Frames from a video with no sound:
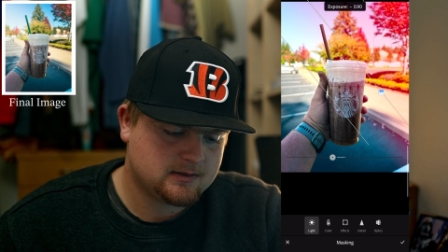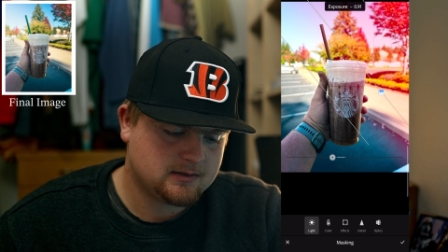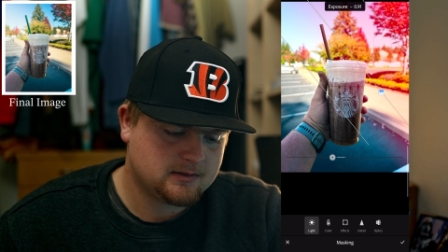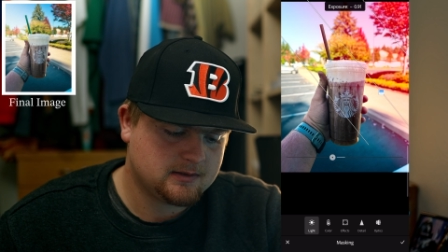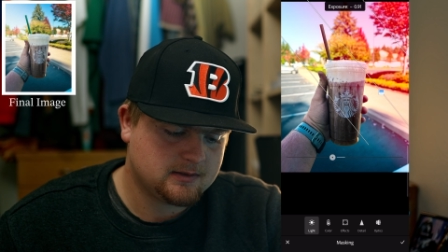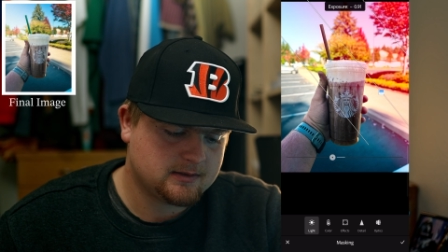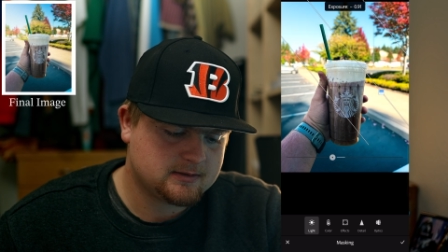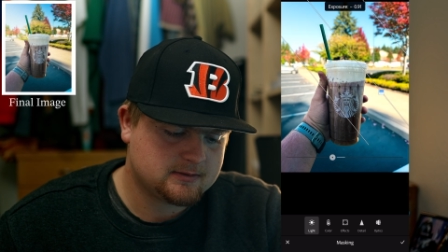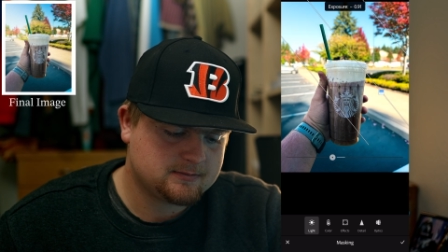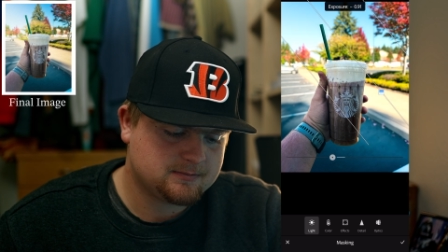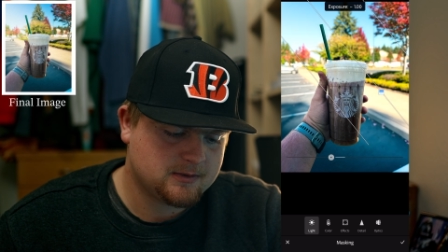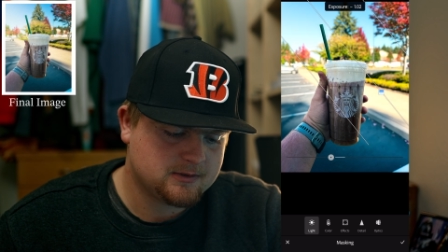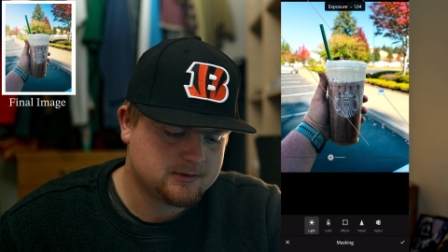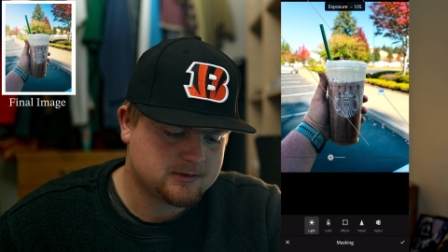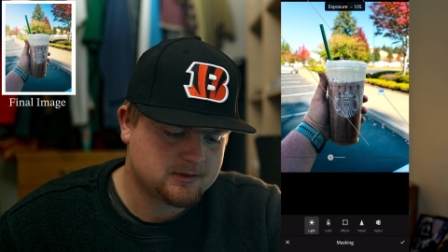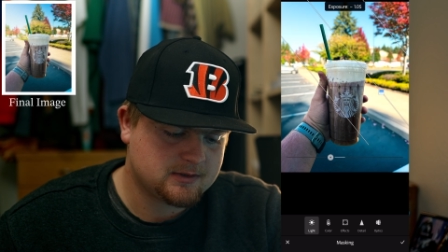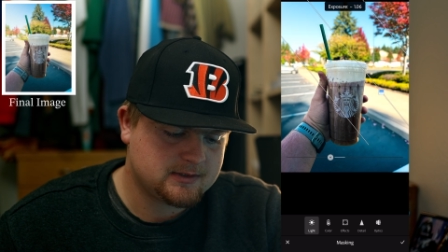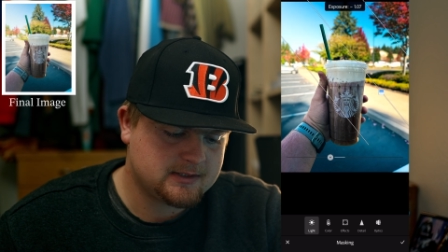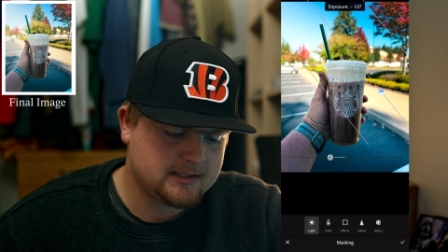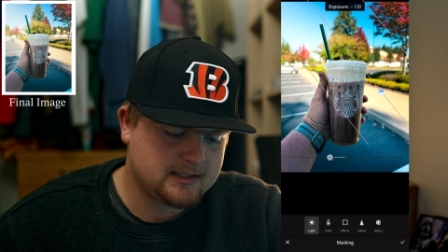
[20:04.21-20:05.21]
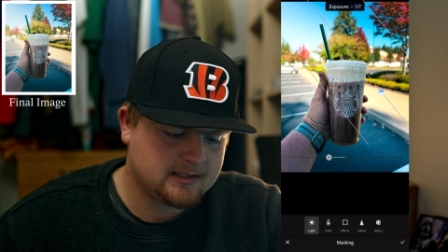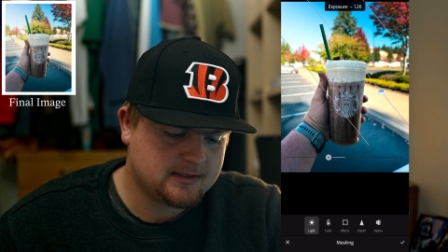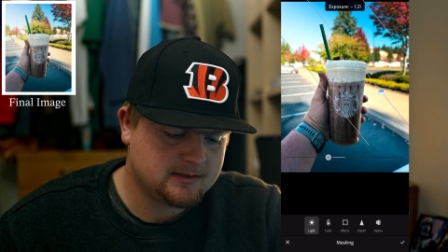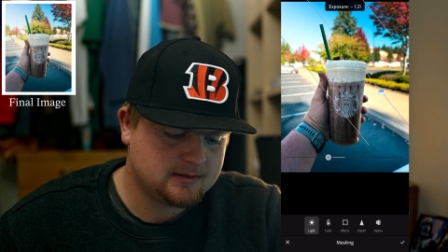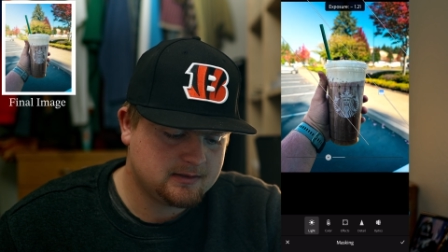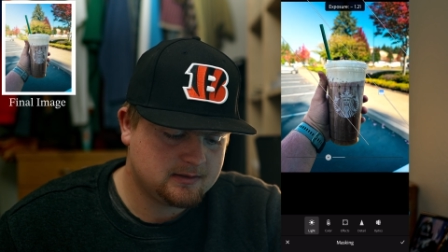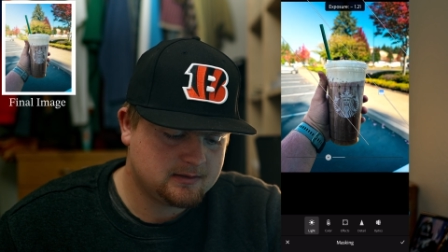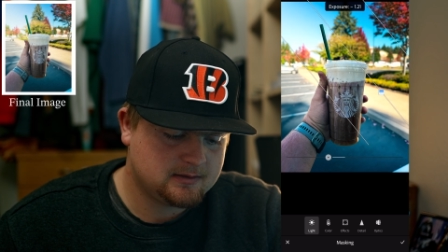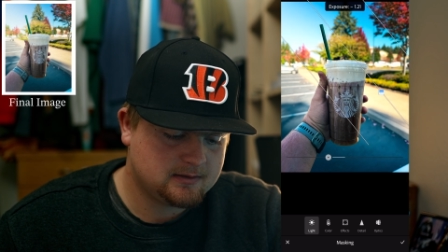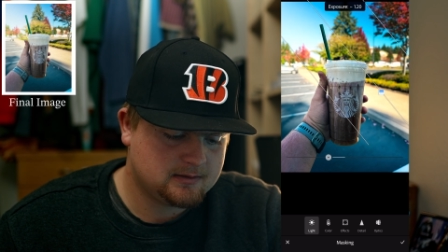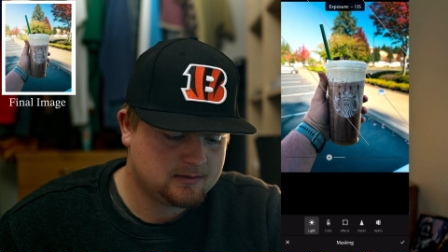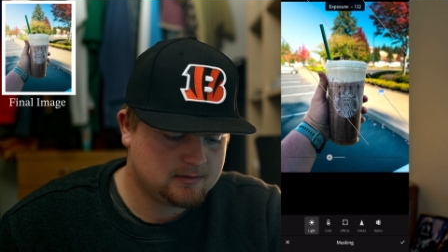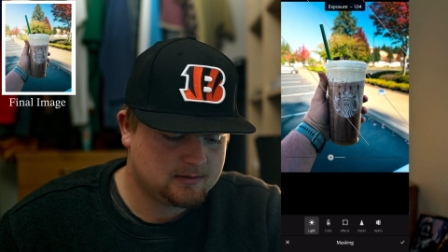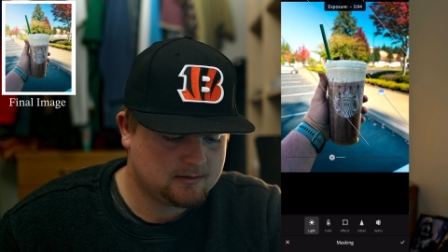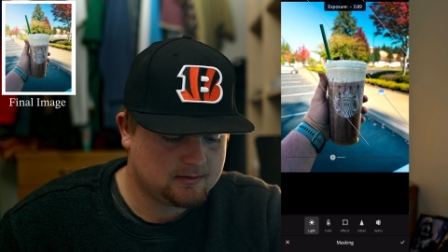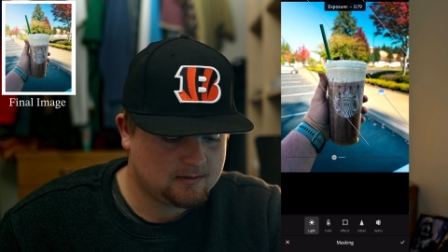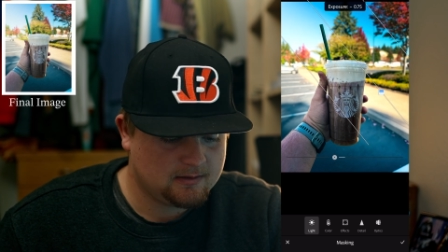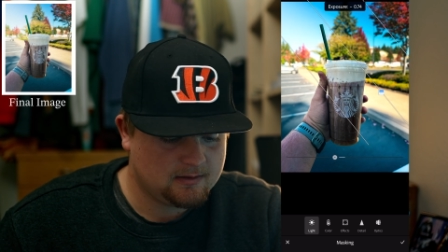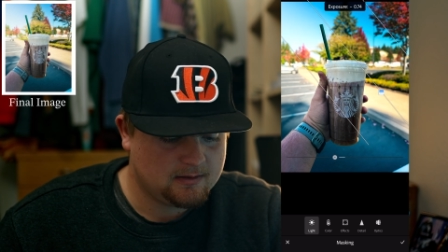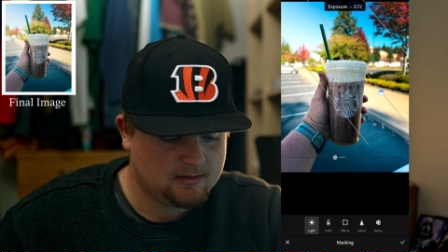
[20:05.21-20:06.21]
Turn the exposure down.
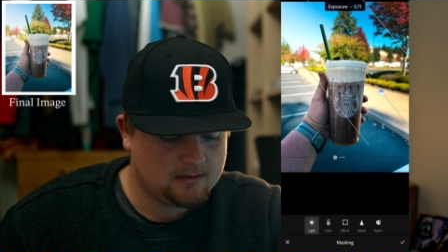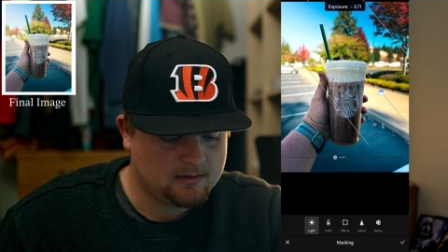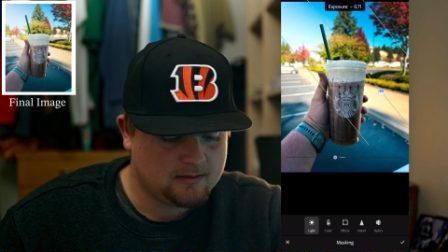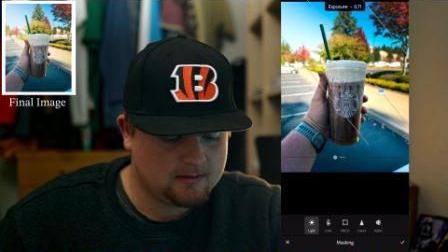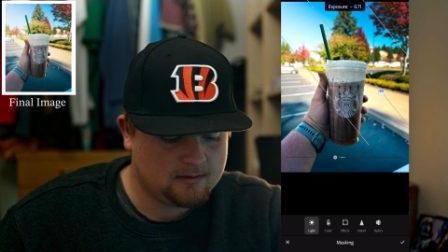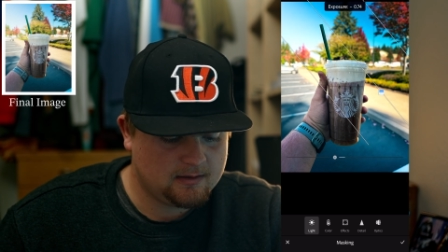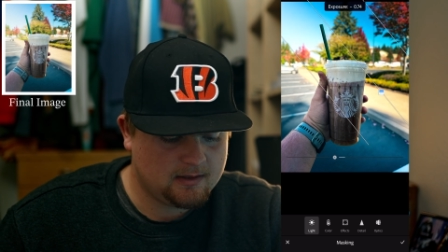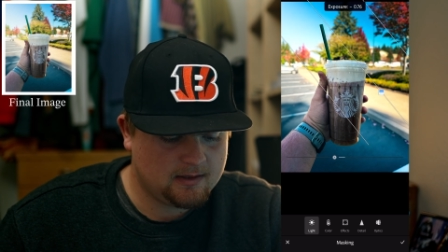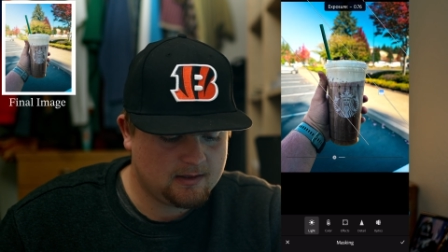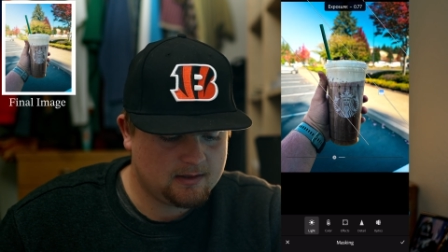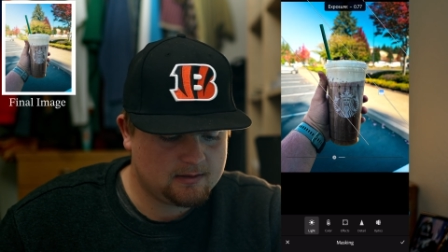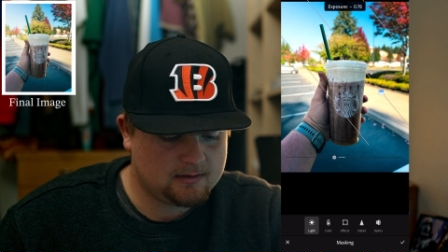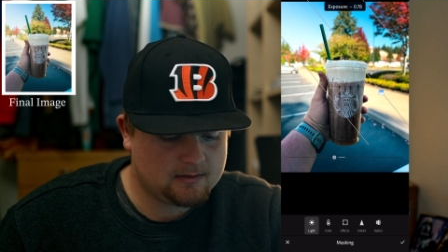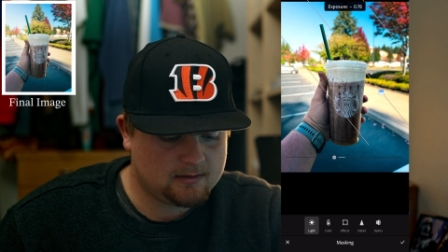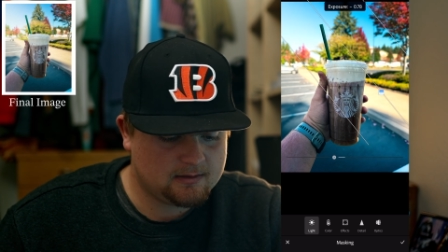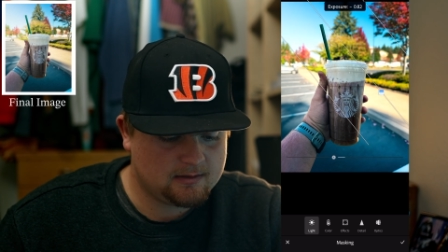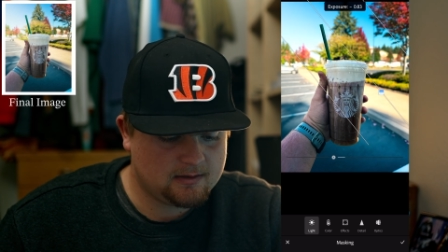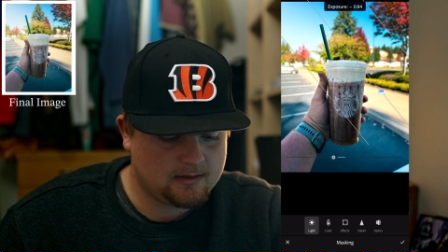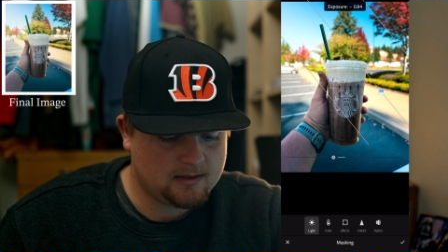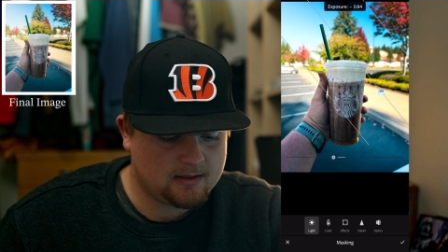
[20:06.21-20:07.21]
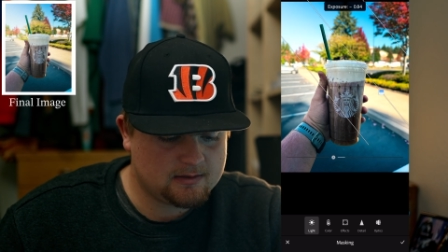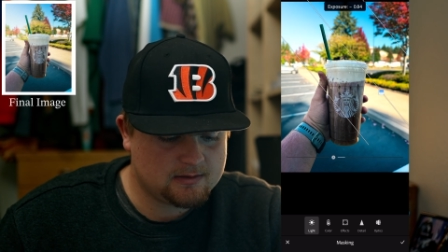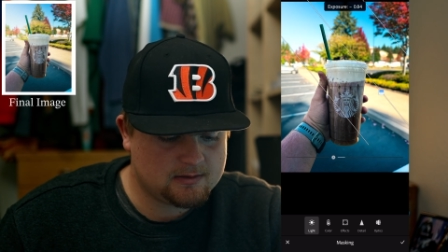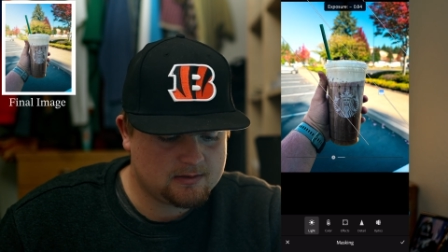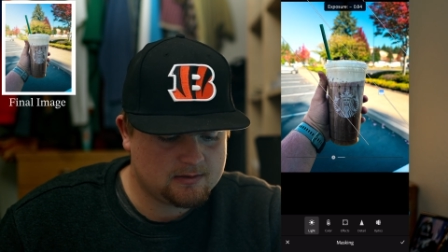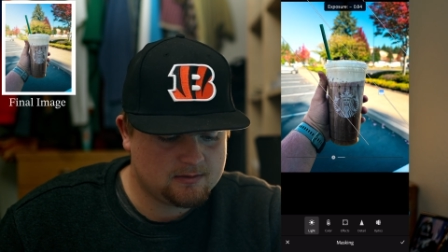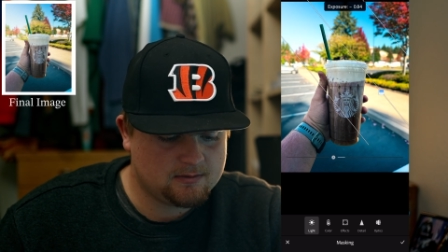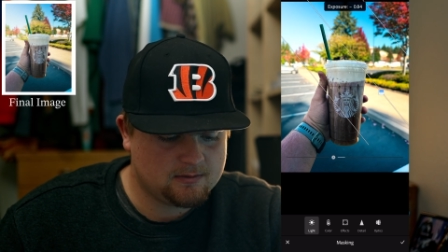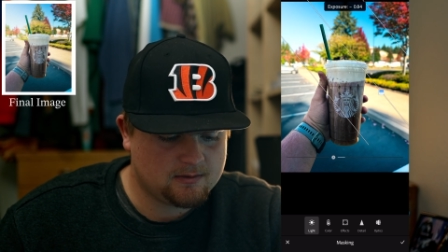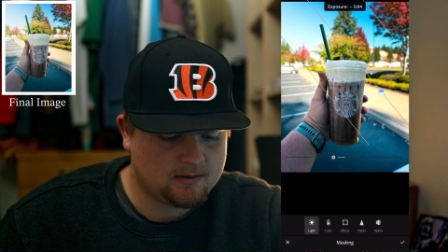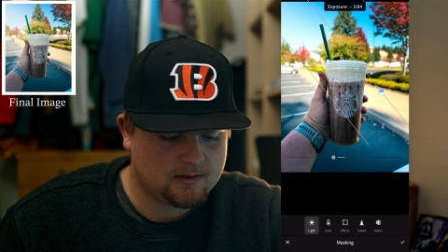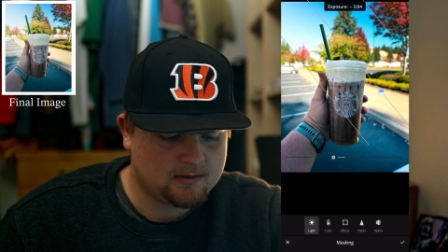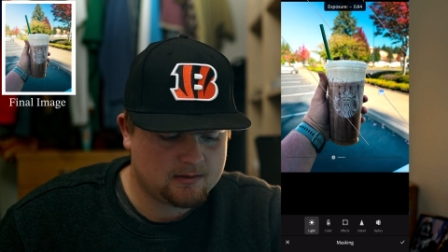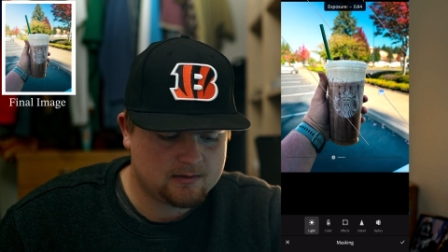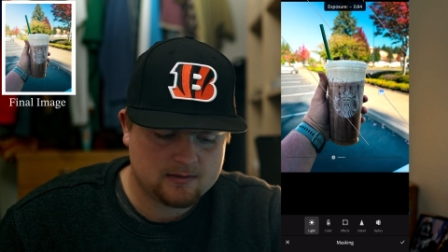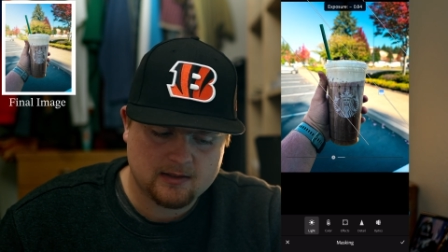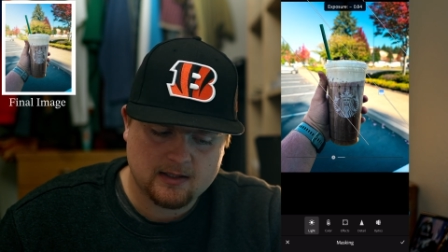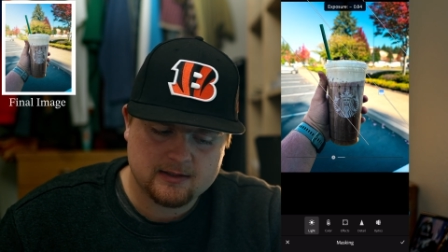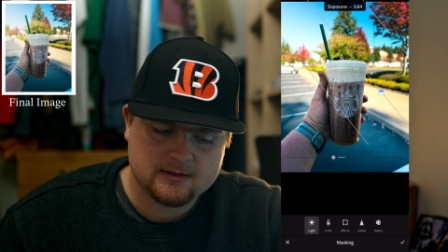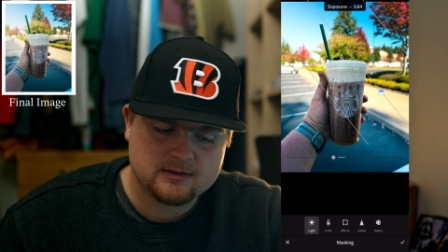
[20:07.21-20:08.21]
Not, not too,
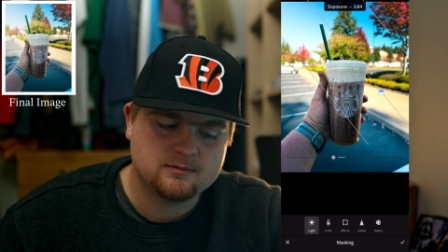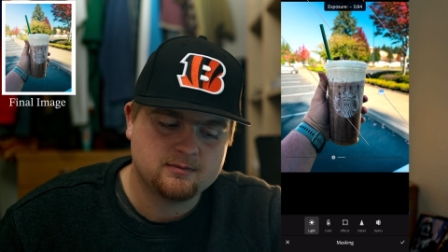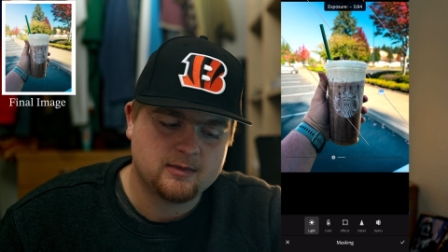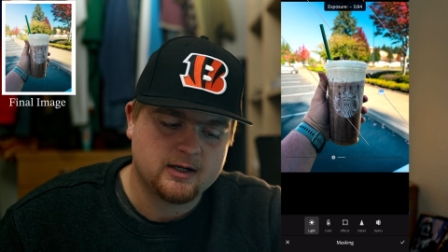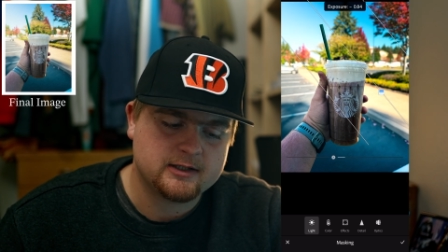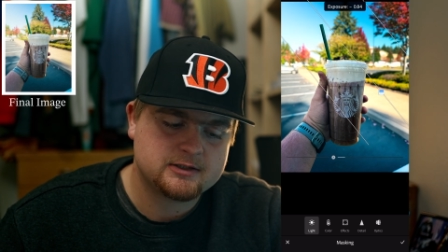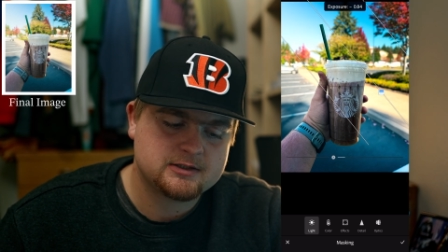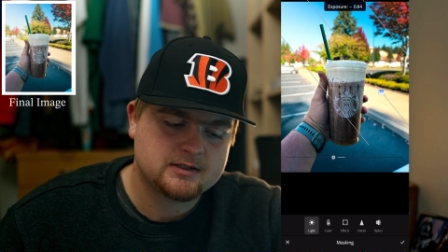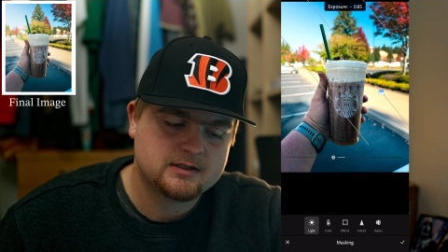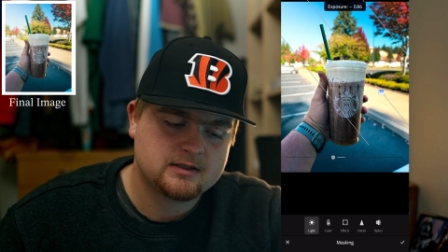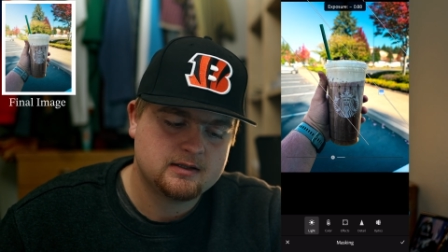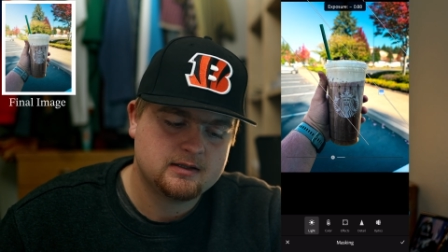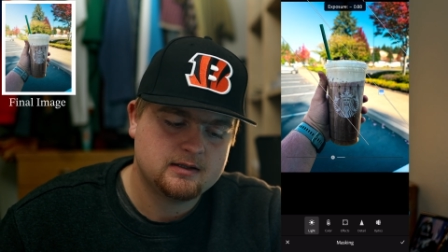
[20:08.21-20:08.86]
not too much.